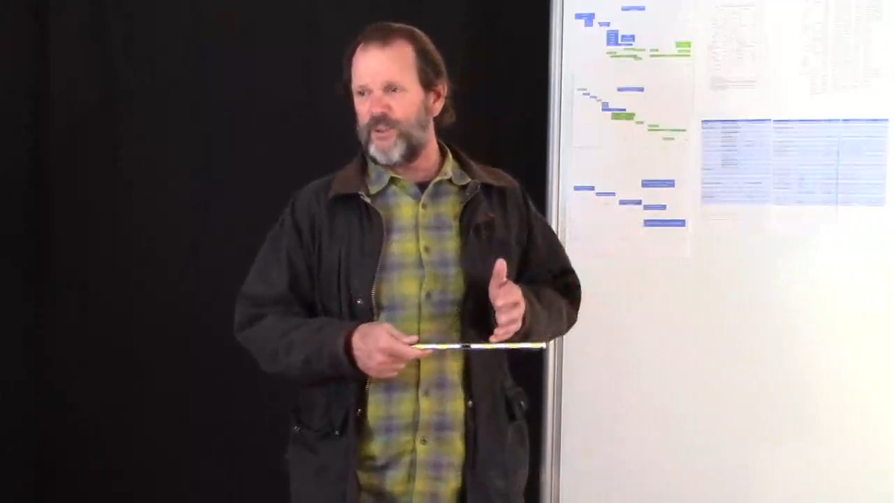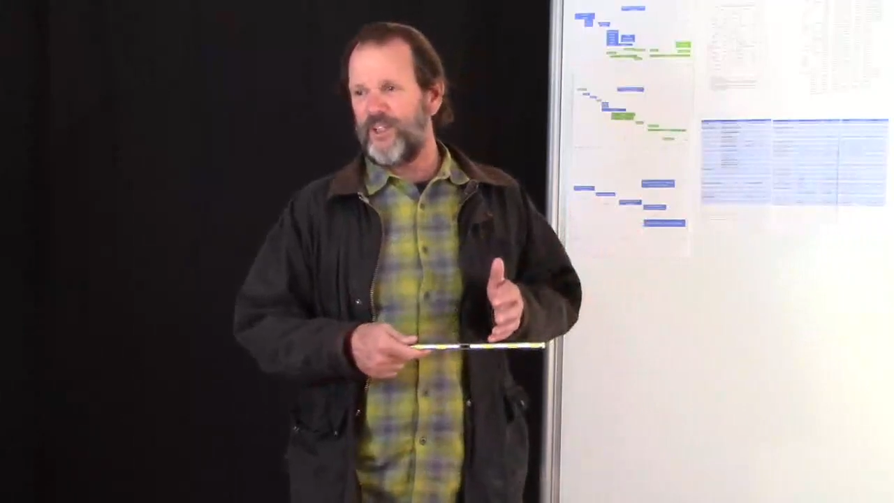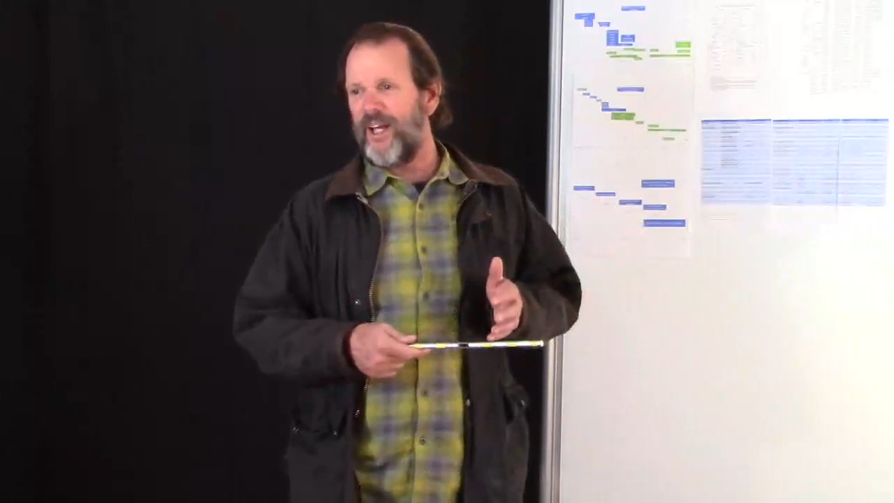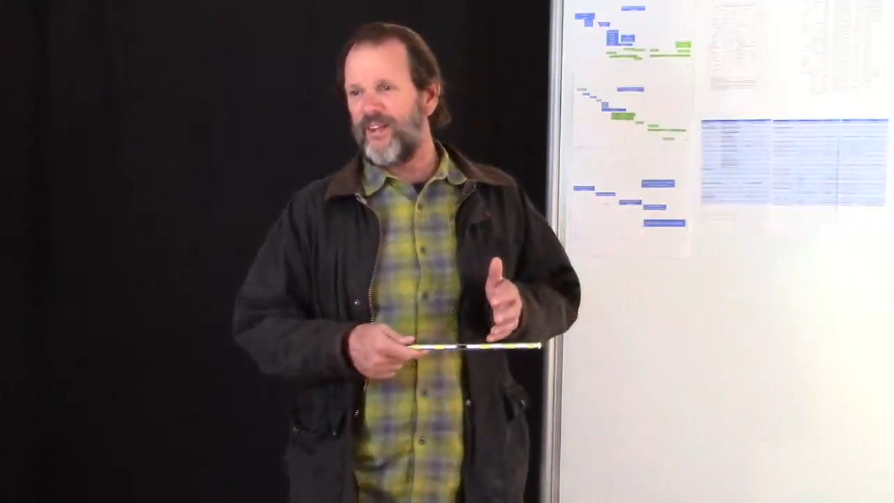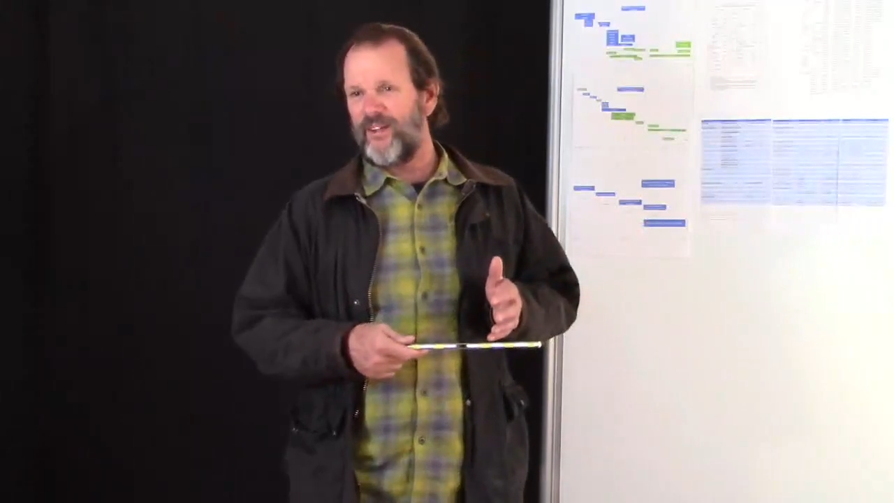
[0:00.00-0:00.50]

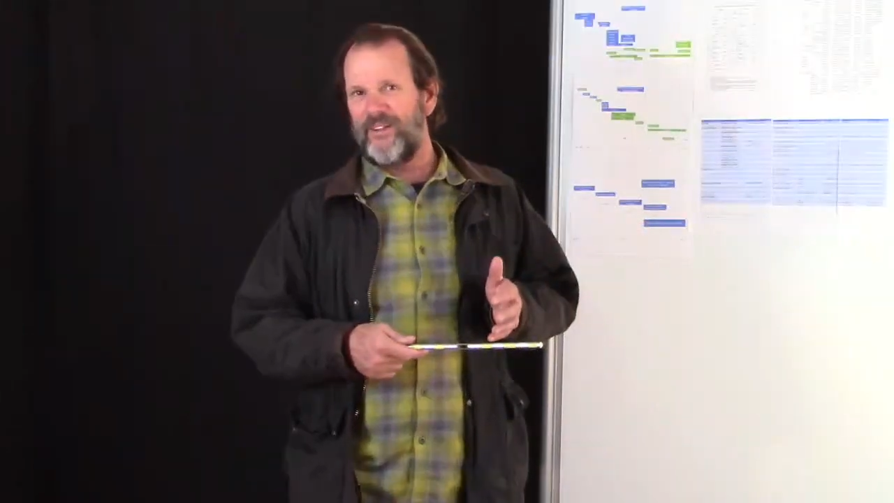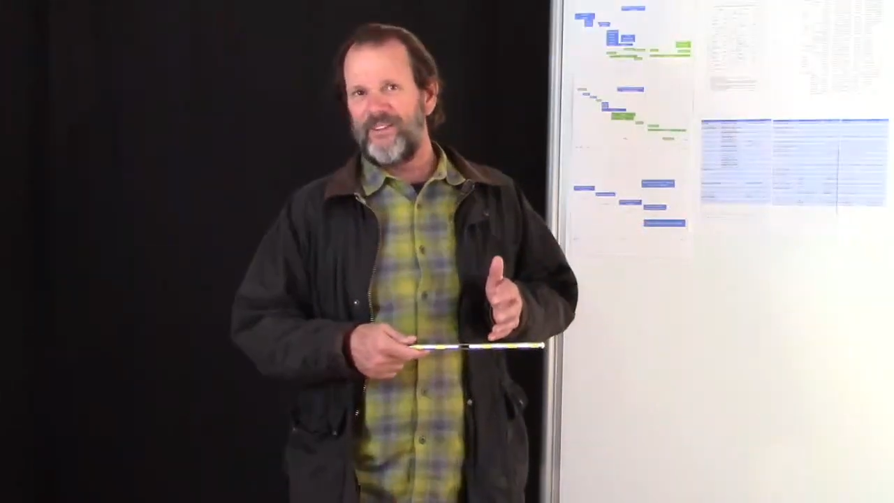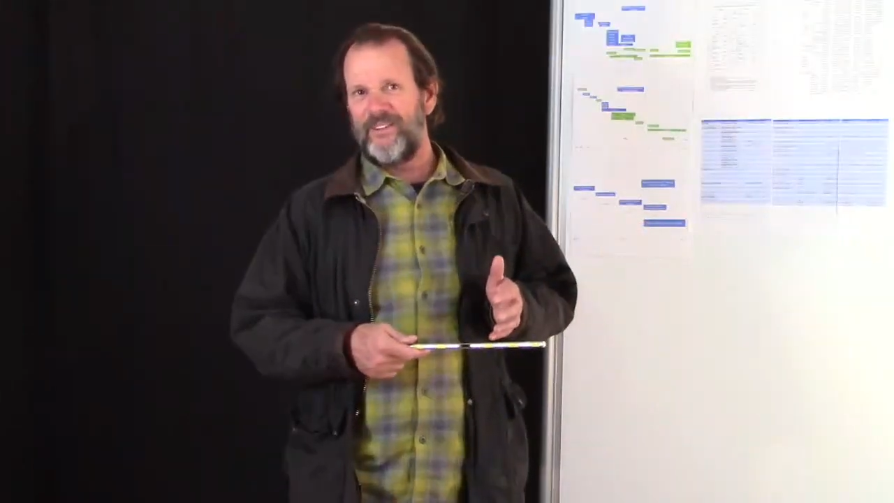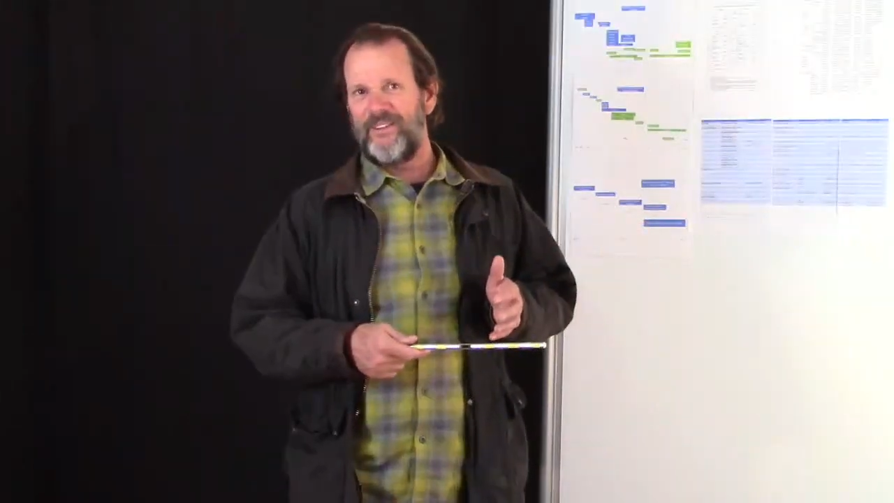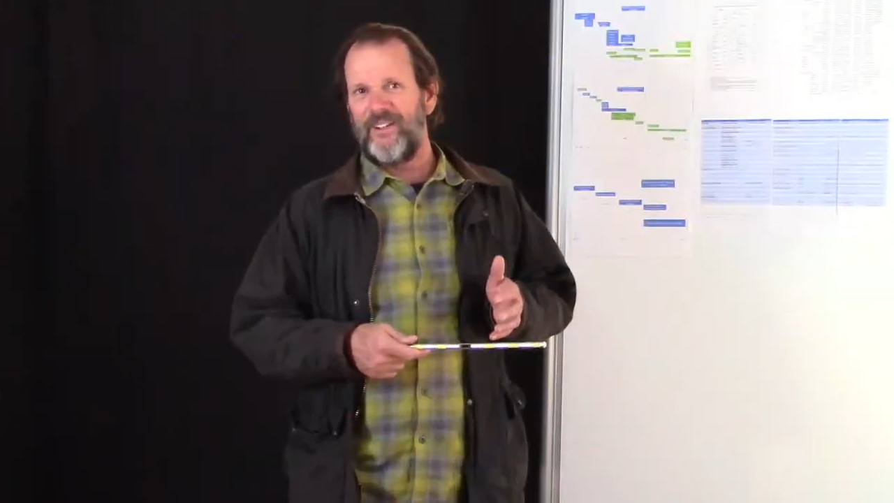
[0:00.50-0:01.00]
together.
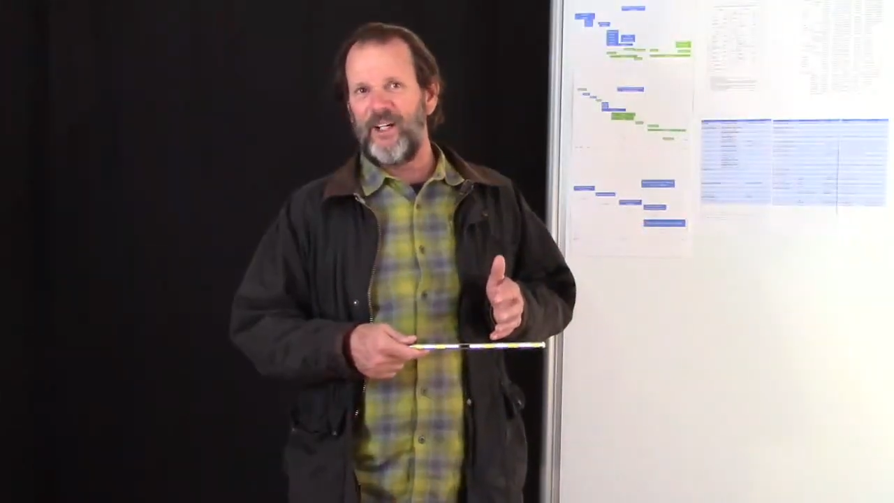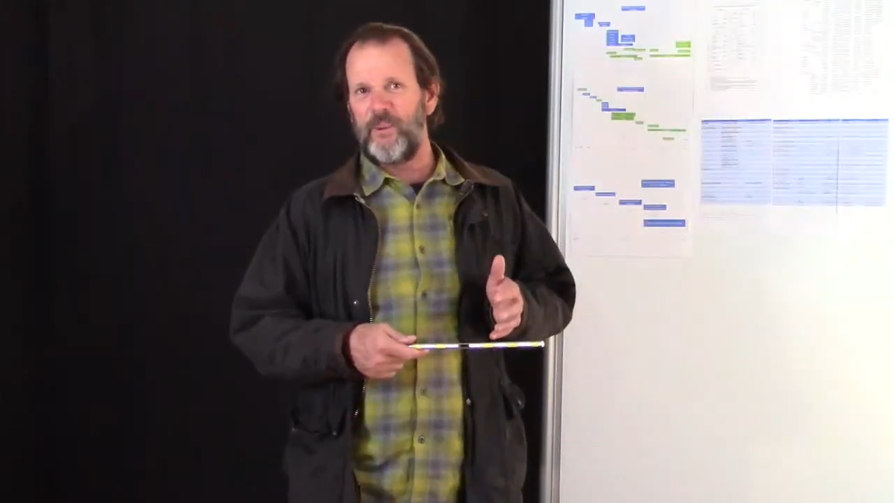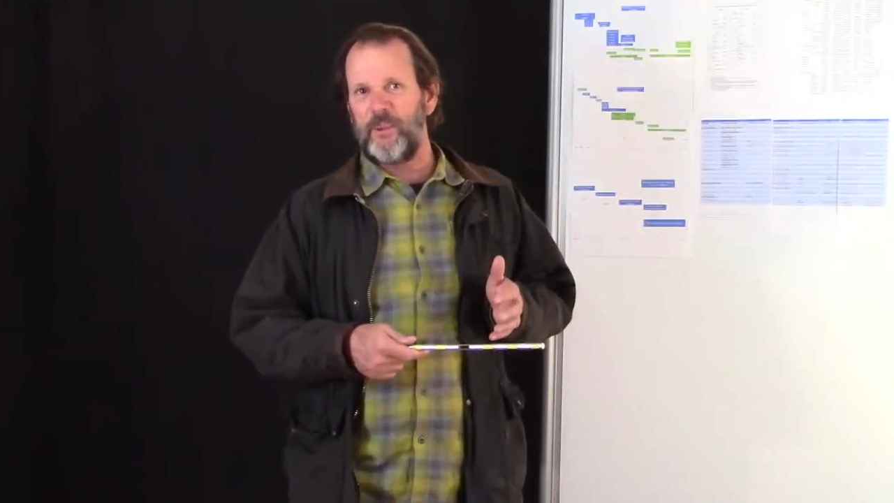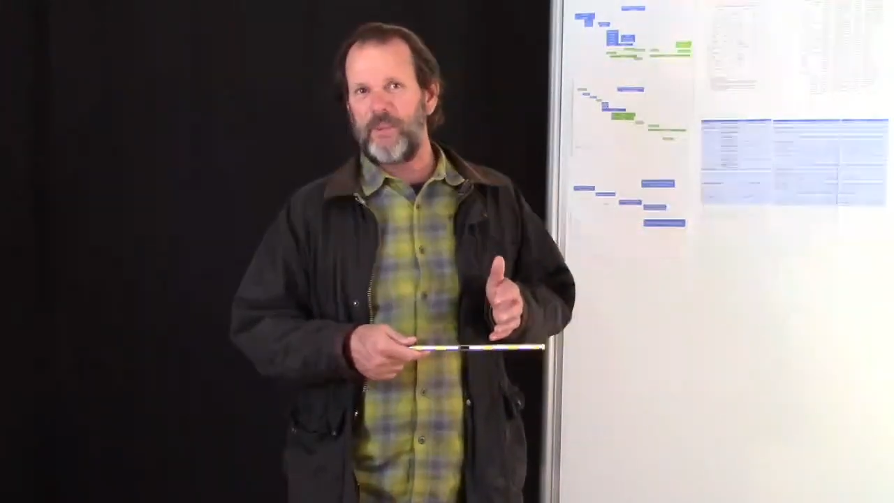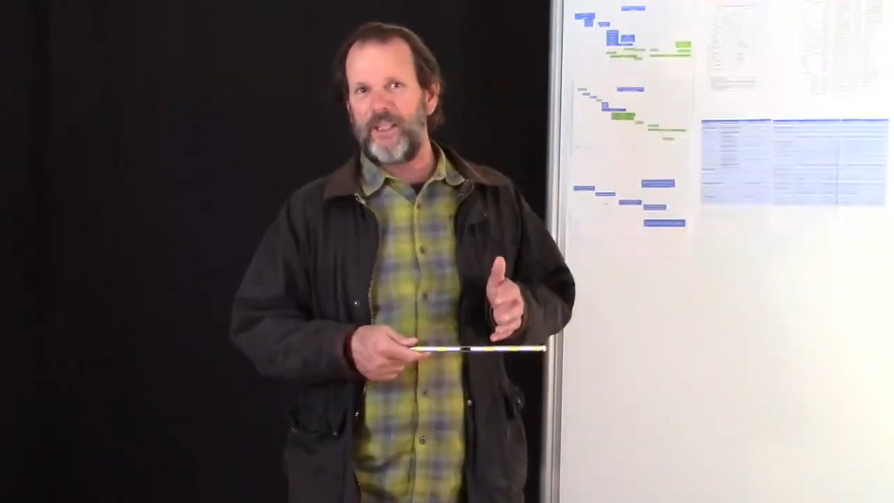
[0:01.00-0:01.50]
Are you
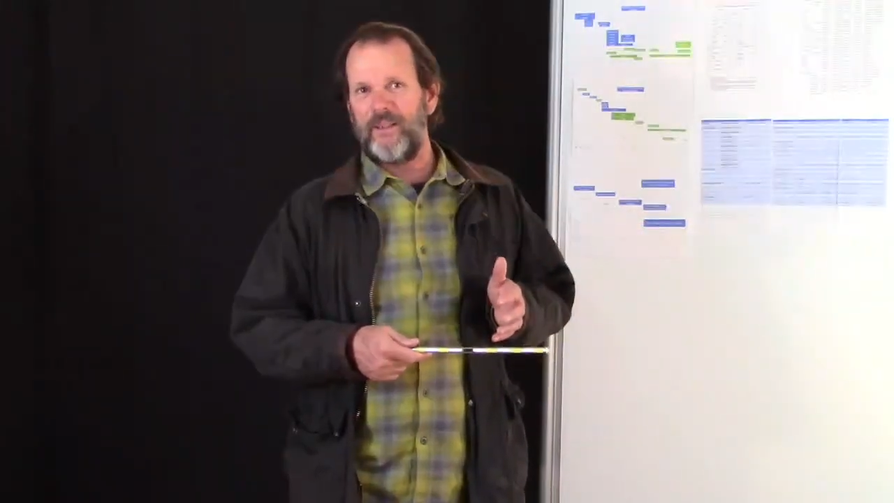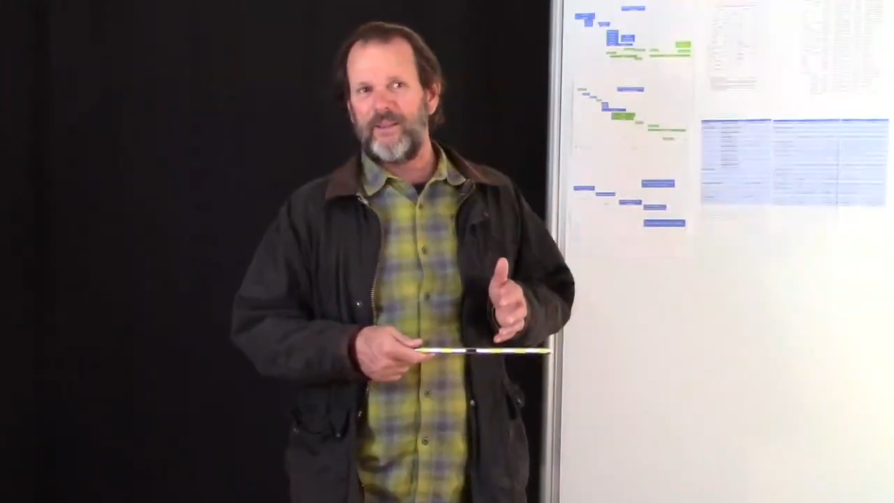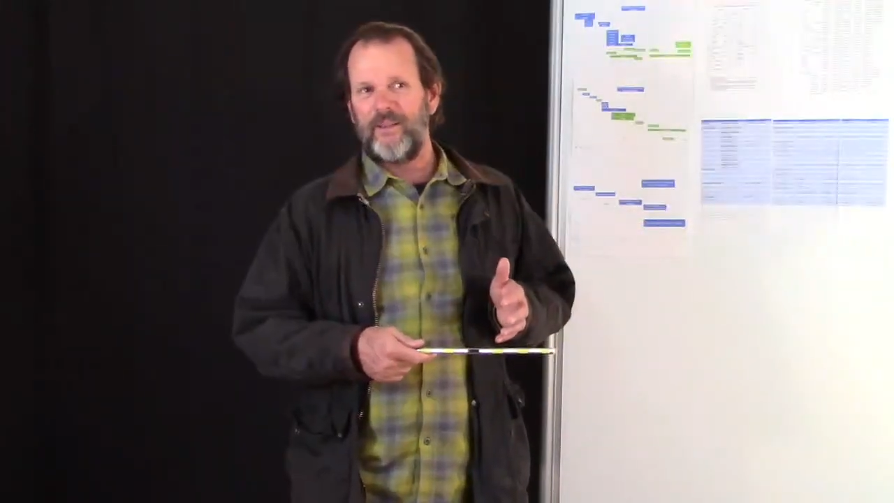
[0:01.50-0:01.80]
with me?